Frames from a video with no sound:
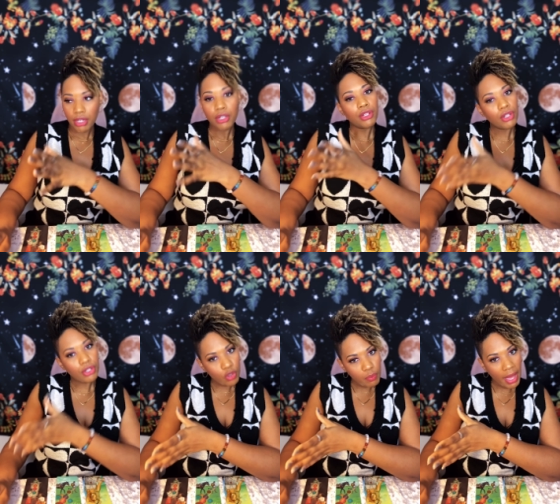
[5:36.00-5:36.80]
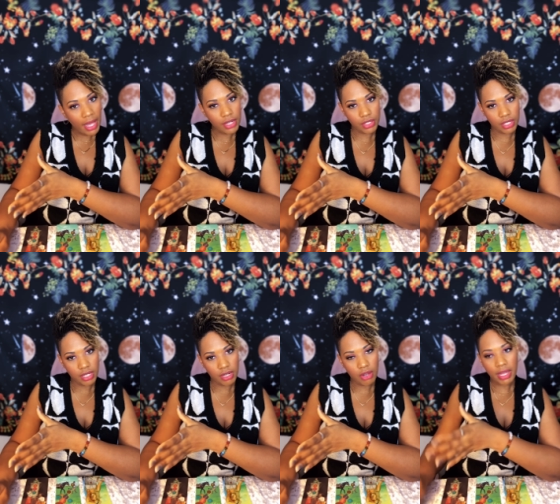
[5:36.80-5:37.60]
your new
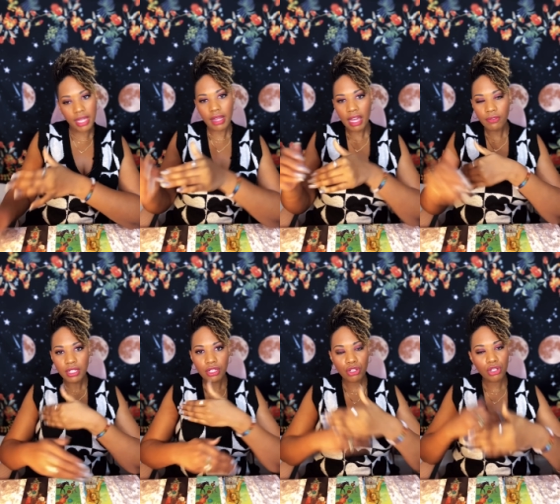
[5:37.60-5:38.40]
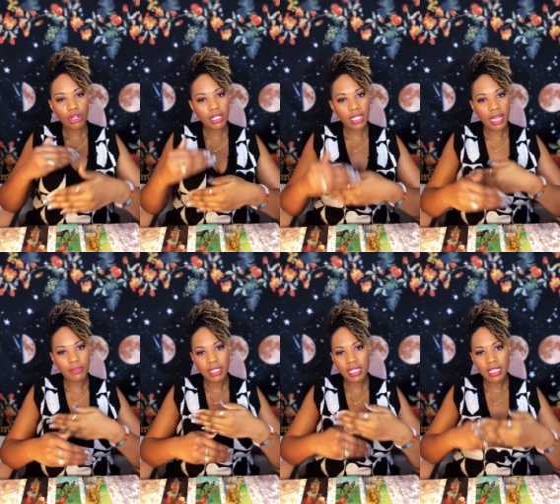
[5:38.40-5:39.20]
passion, okay? Life is a journey, life
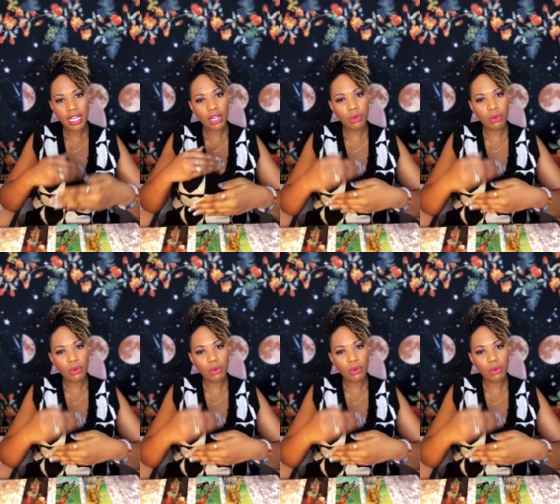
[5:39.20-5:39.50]
is a cycle.